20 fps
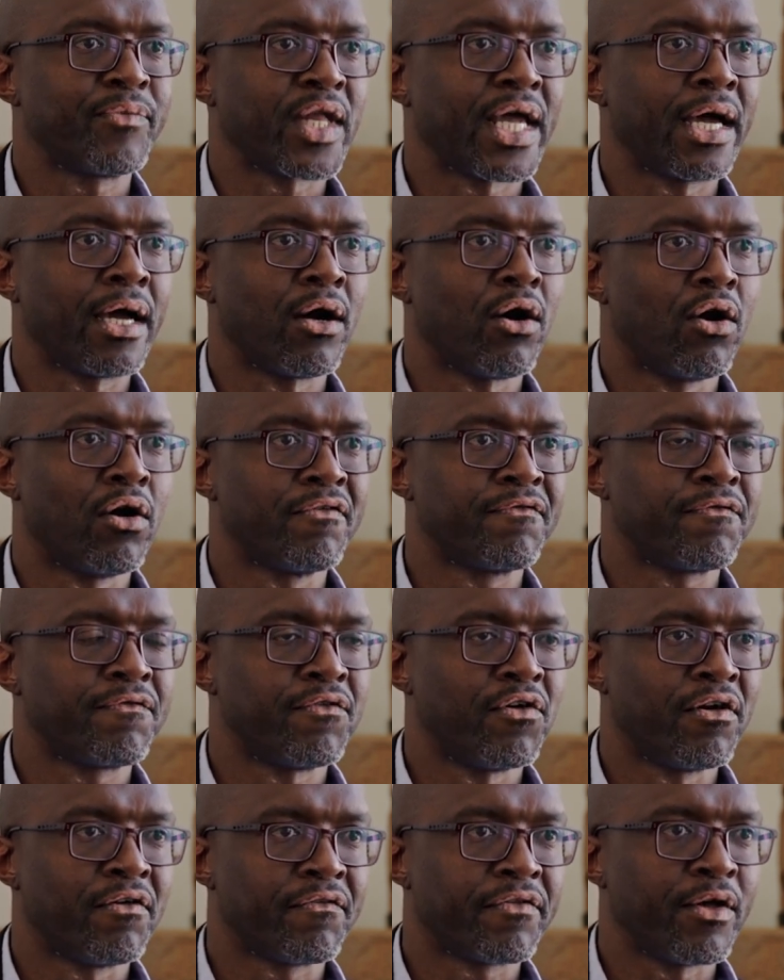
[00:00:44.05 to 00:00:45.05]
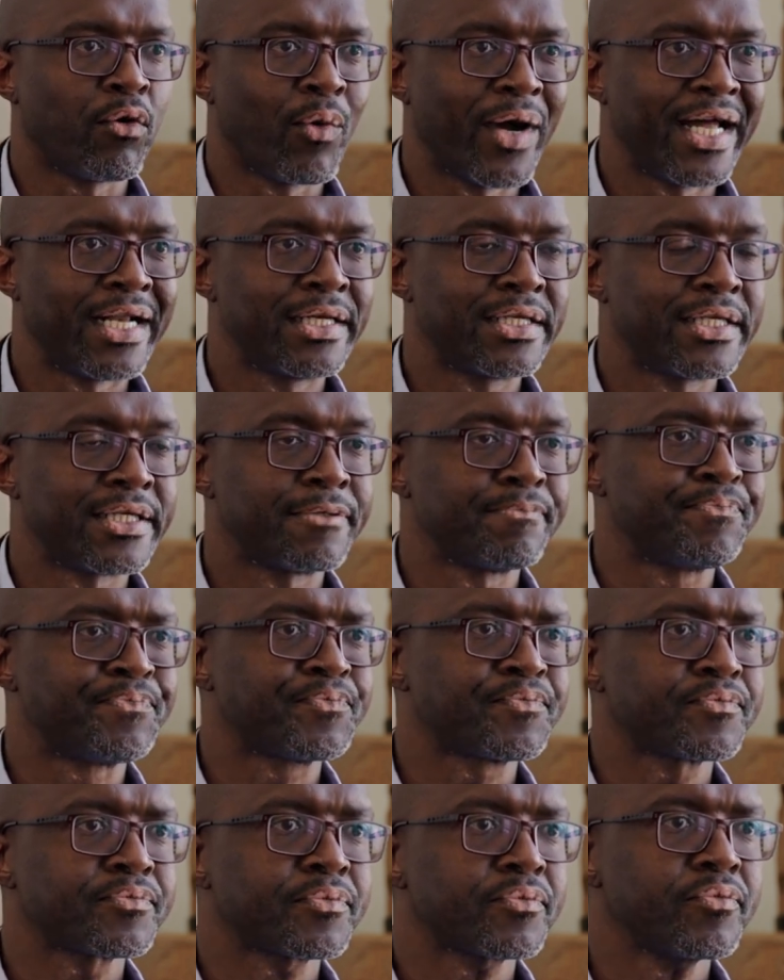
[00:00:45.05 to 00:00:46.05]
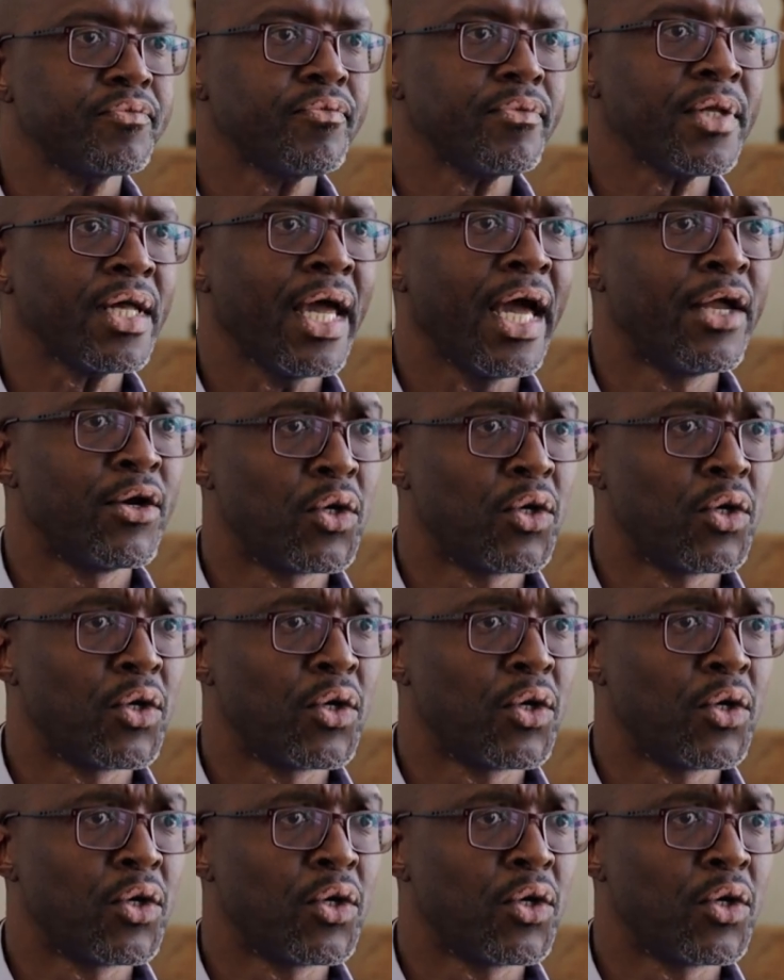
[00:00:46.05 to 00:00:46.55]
of the world, and